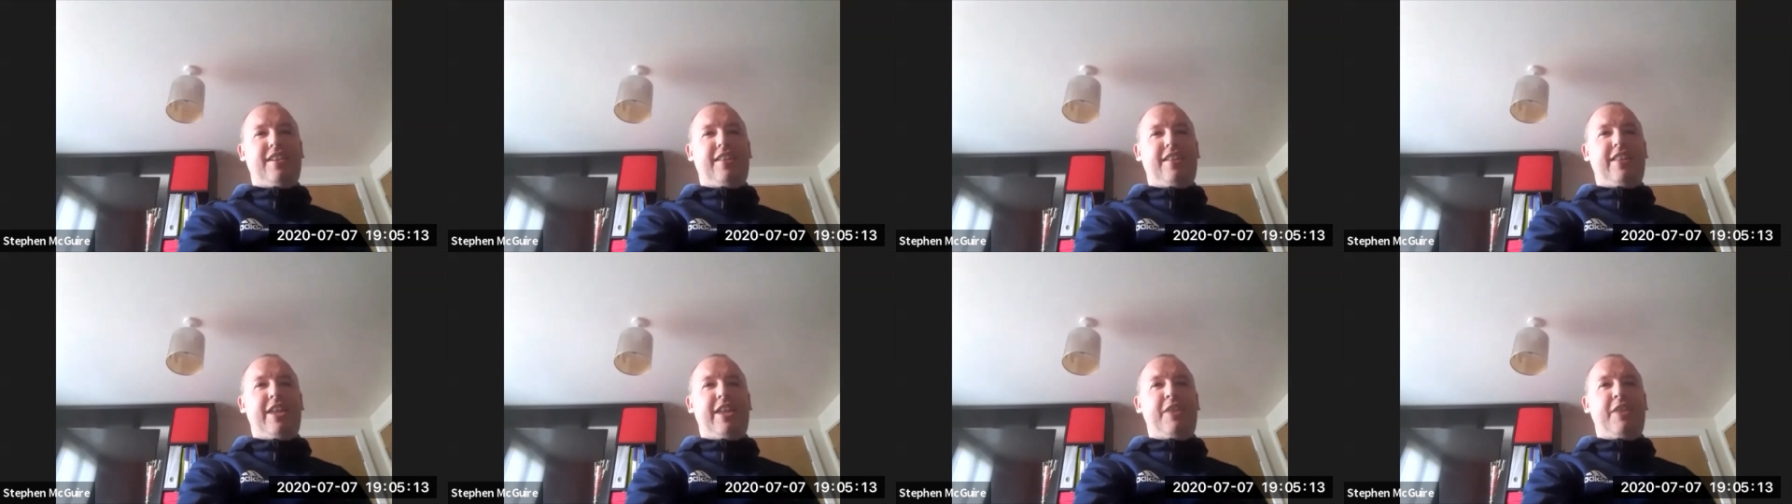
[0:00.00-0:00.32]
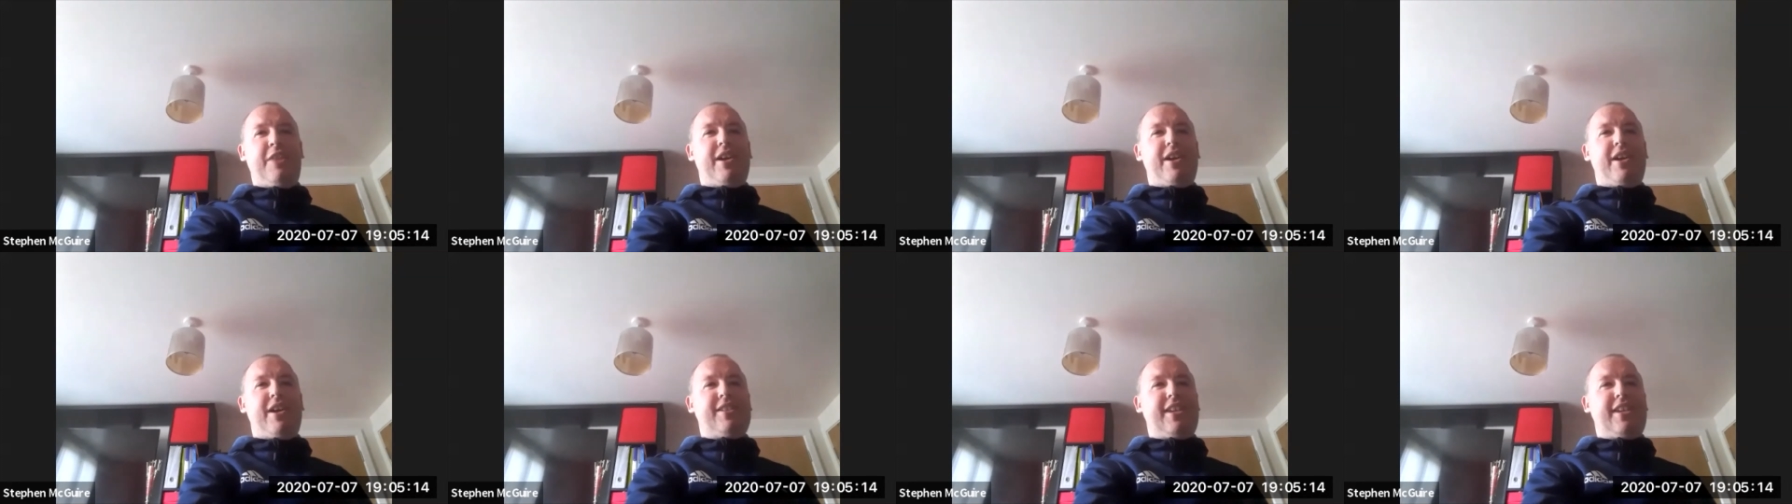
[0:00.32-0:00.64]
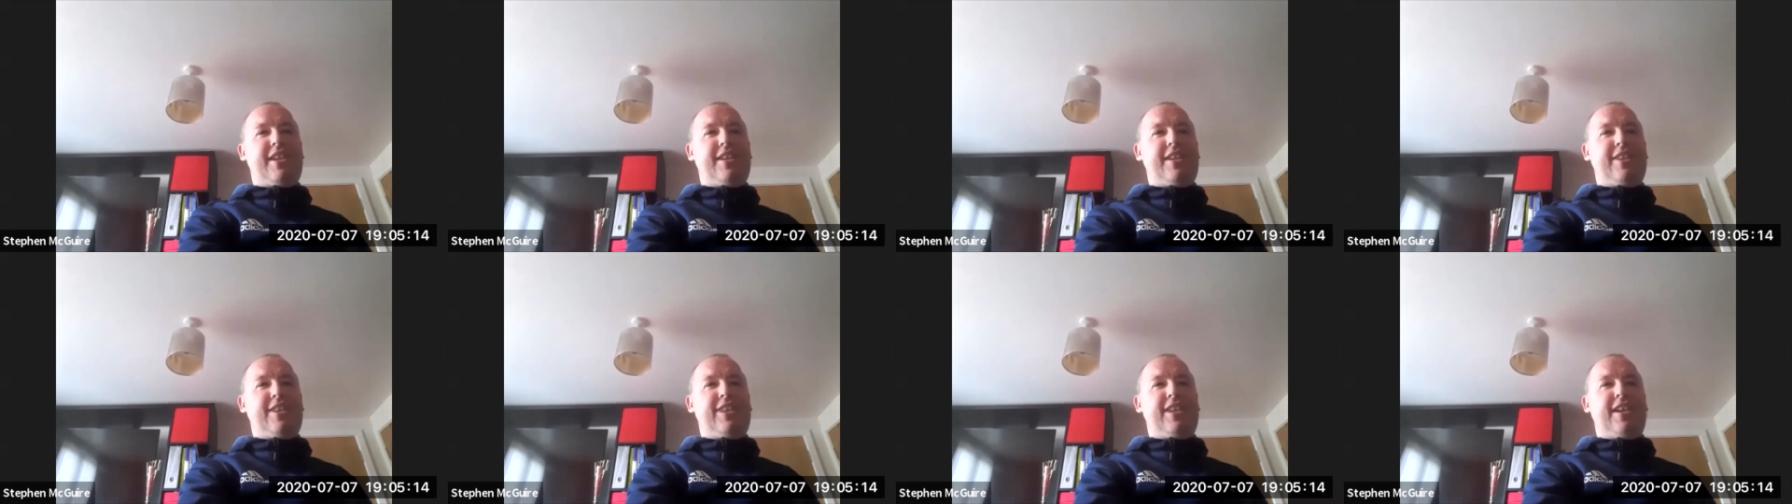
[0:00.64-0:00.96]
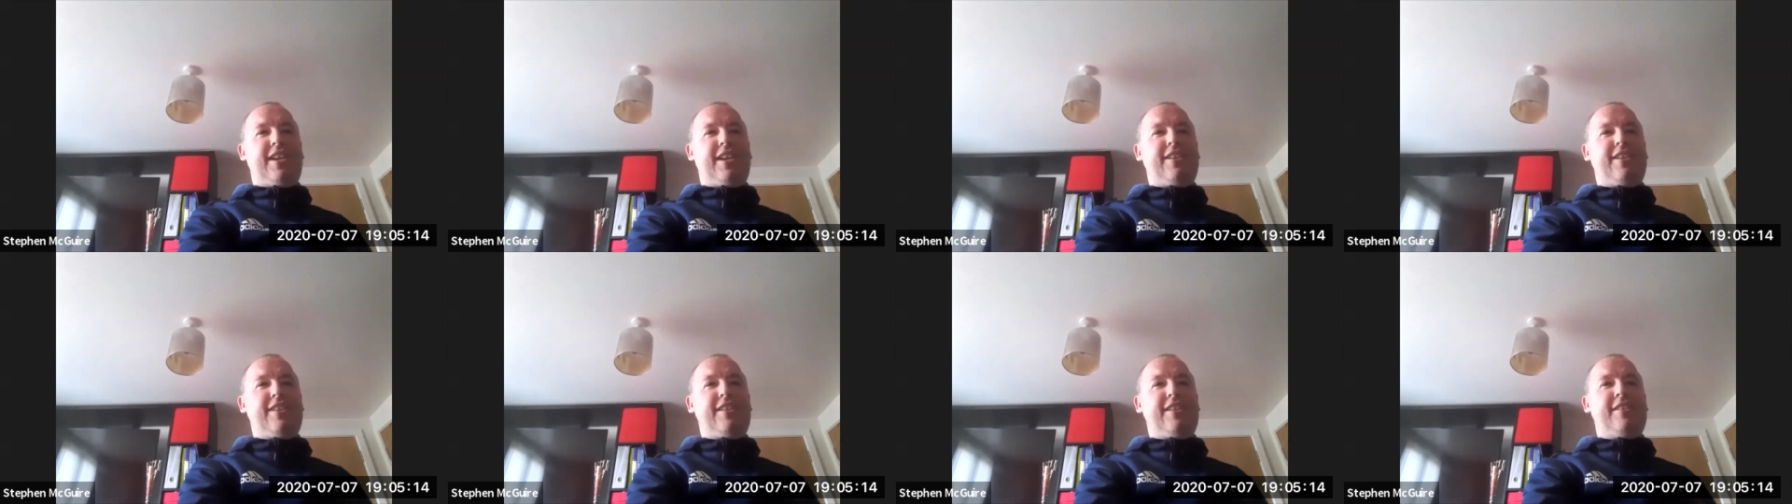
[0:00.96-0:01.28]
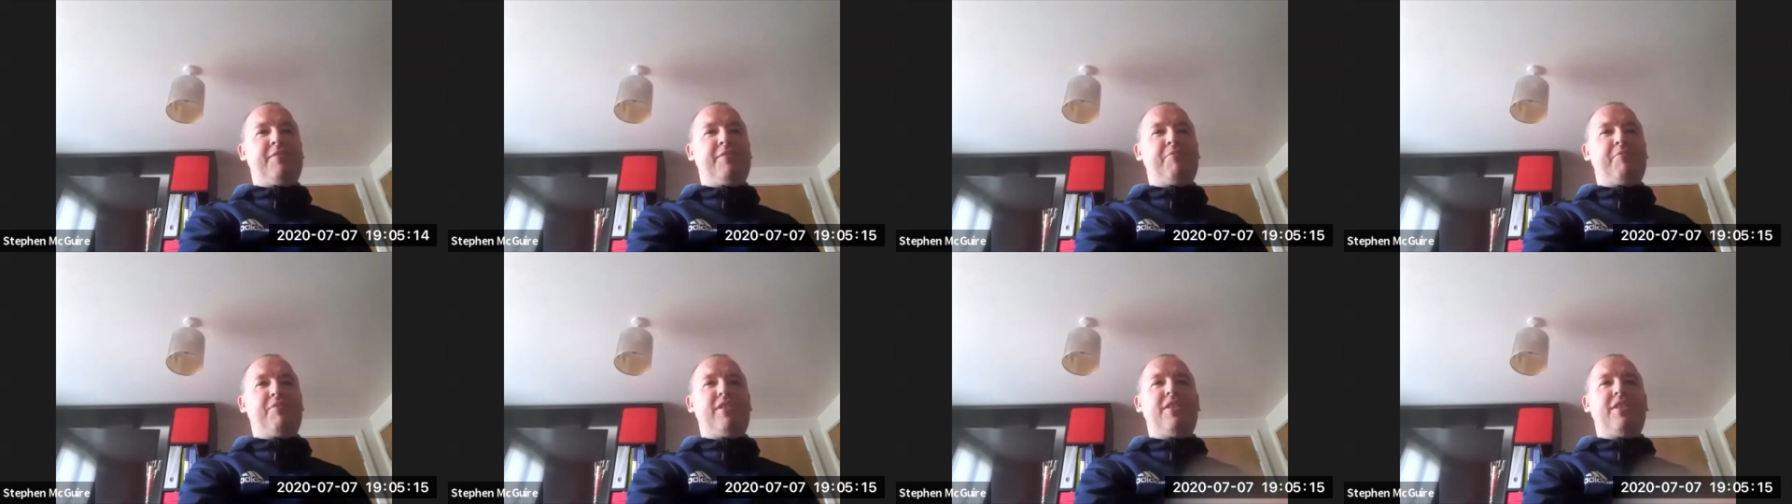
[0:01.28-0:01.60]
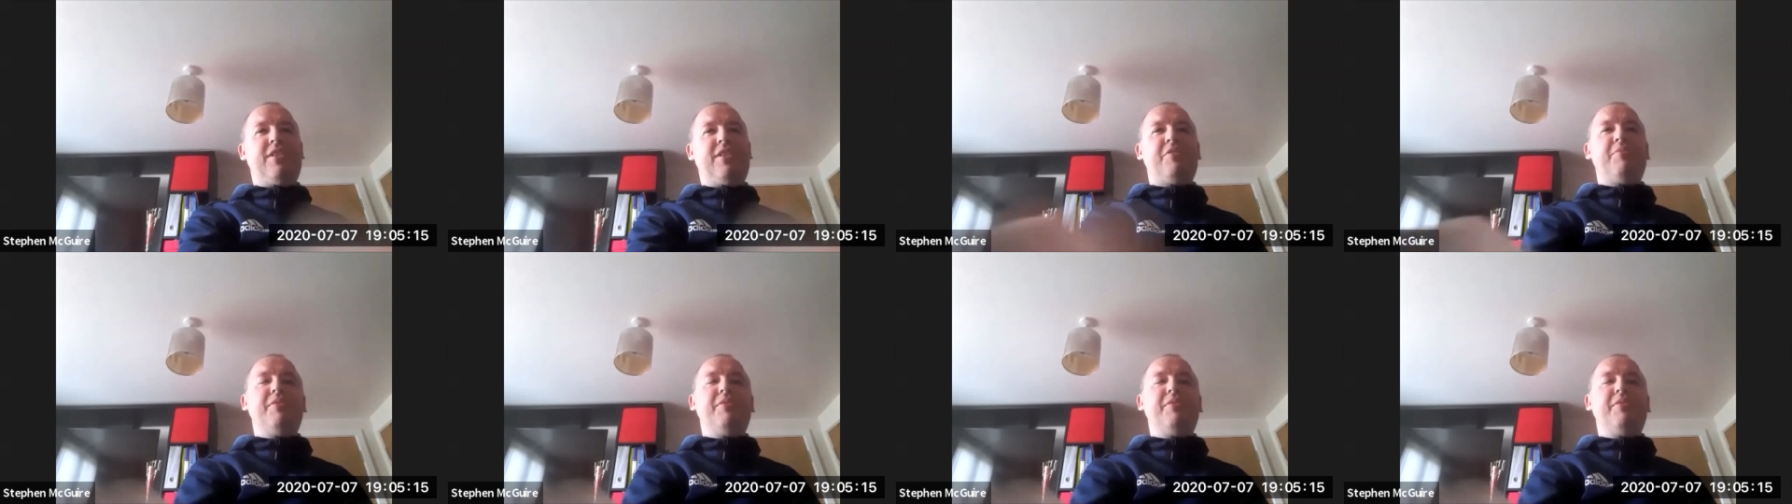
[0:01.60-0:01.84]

likewise Aileen, you know,